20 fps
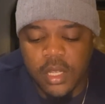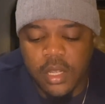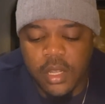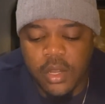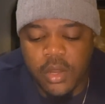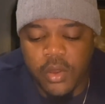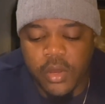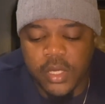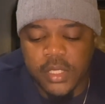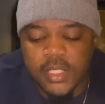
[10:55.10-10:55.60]

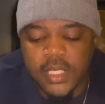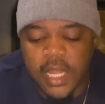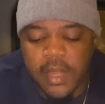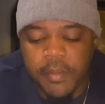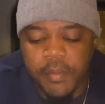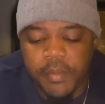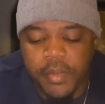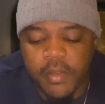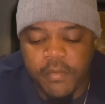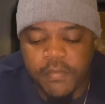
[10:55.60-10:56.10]
or
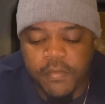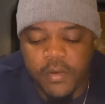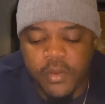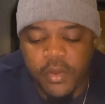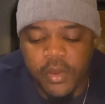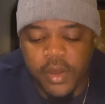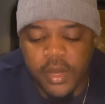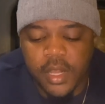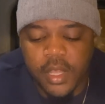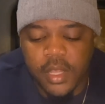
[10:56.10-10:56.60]
Tampa,
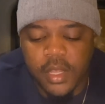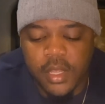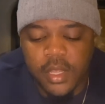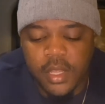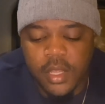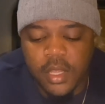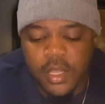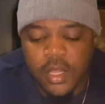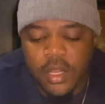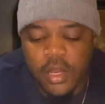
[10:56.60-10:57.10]
Florida,
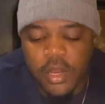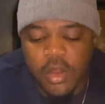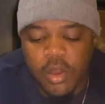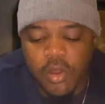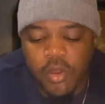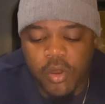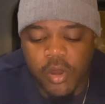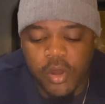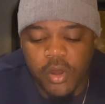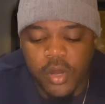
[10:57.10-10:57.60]

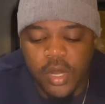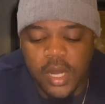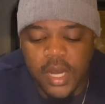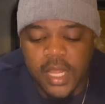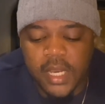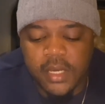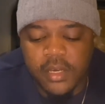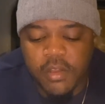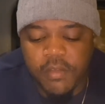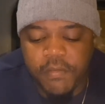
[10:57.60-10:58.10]
or
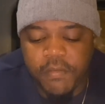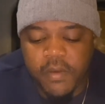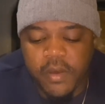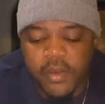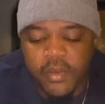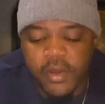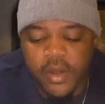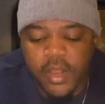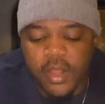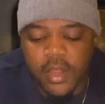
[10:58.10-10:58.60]
Orlando,
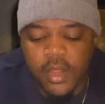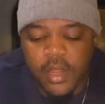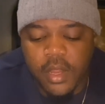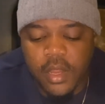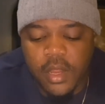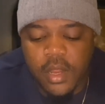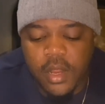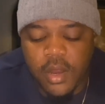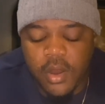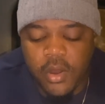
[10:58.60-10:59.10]
Florida,
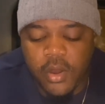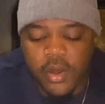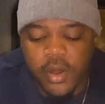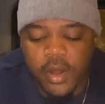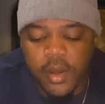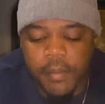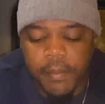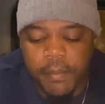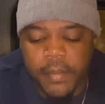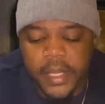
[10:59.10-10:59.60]
or
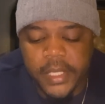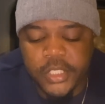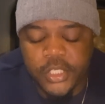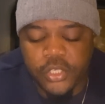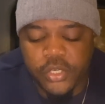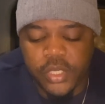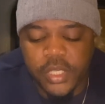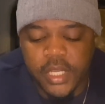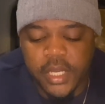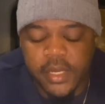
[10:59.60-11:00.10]

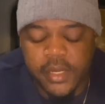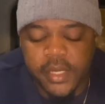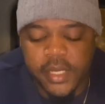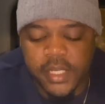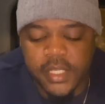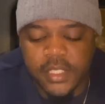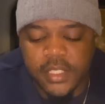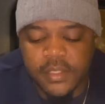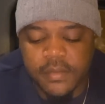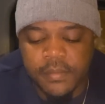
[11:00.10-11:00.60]
metro
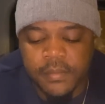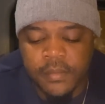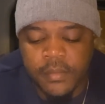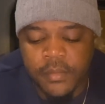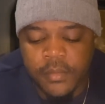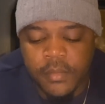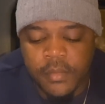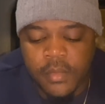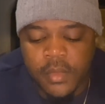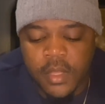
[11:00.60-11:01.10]
areas.
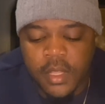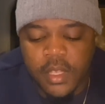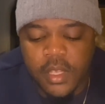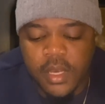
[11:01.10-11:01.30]
You